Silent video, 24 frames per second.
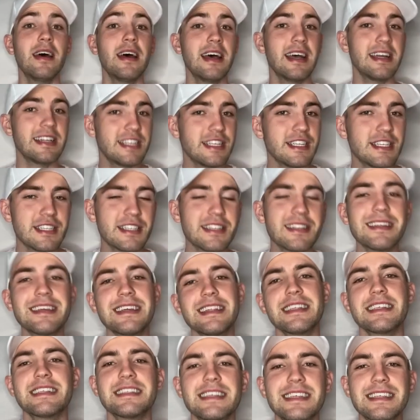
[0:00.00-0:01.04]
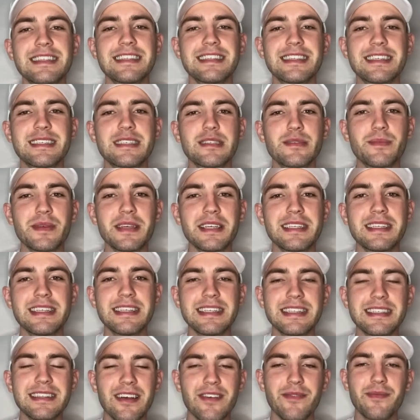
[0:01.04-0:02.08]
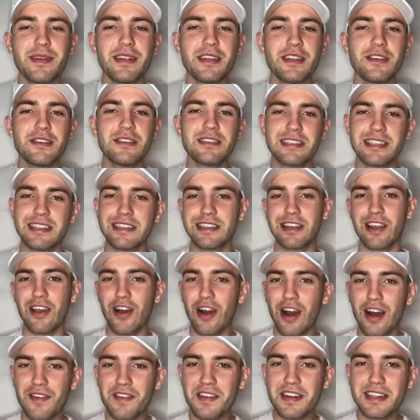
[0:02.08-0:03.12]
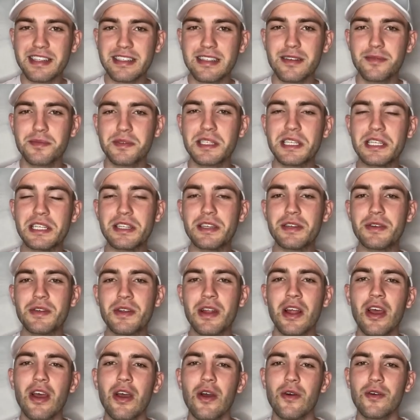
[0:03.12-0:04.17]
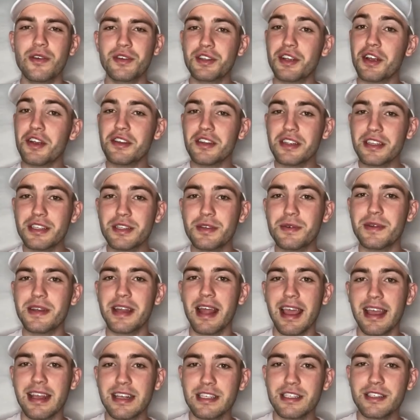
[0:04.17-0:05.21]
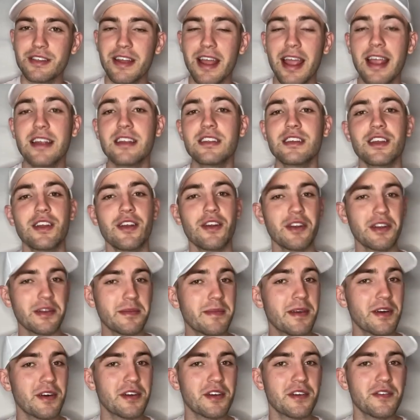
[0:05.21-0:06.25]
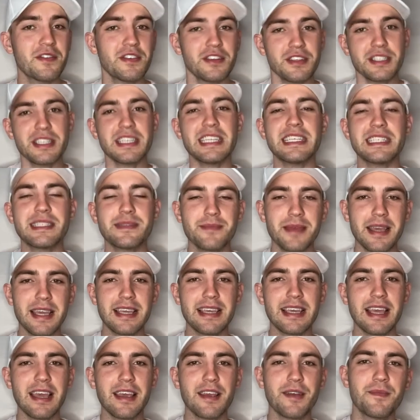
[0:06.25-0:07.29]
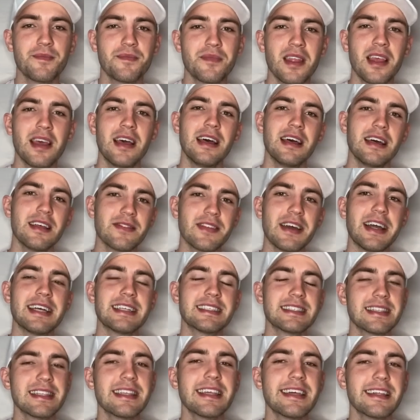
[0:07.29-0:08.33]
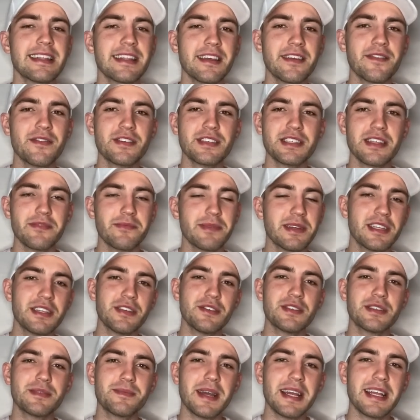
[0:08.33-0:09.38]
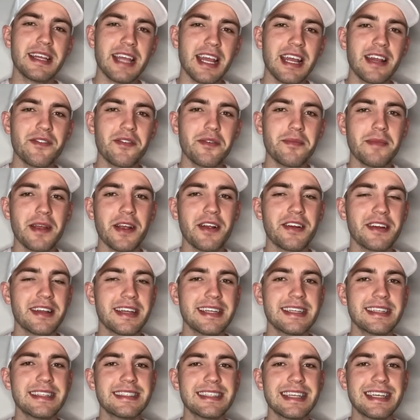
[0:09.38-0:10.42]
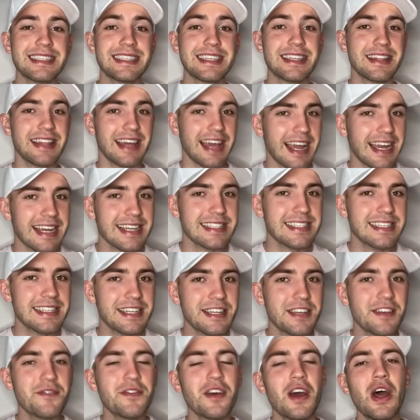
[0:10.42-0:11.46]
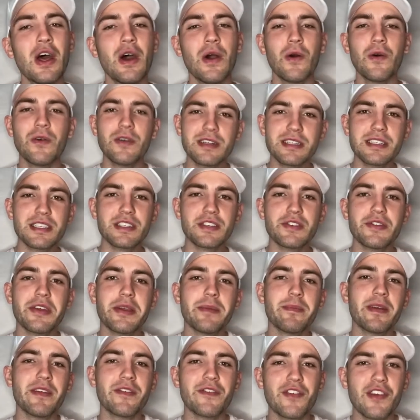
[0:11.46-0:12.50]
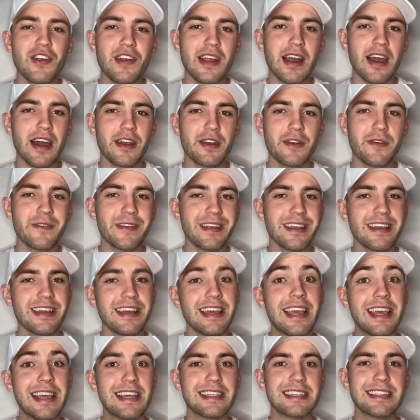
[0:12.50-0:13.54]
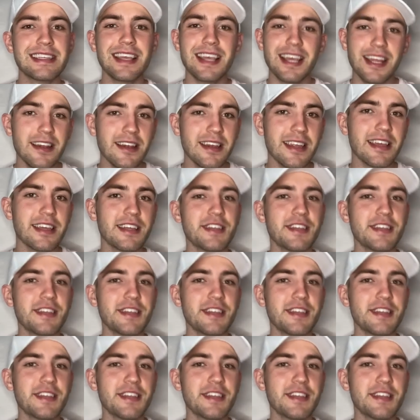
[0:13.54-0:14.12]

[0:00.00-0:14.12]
Additionally, the seeds of this species have been used as a coffee substitute or turned into an extract to curd milk for cheese making. Lastly, cleavers have been used by Native Americans as a laxative or as a treatment for gonorrhea and kidney